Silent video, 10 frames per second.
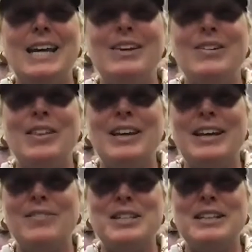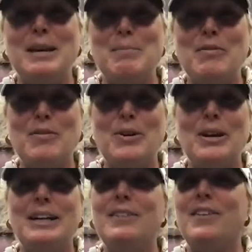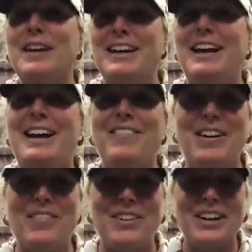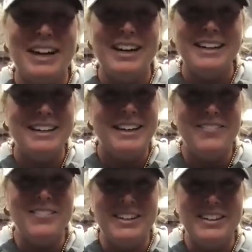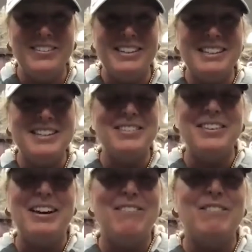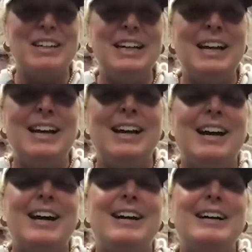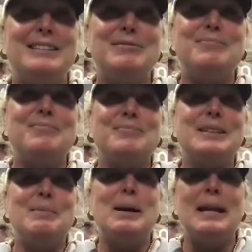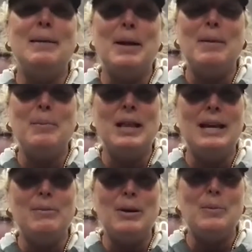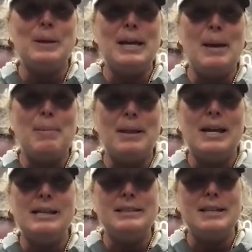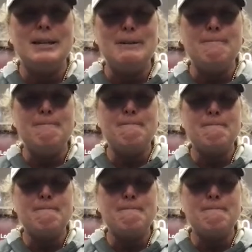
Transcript: I don't think I've seen that before. And if I have, I've forgotten. I've been doing it so long, but I'm glad we were able to capitalize there.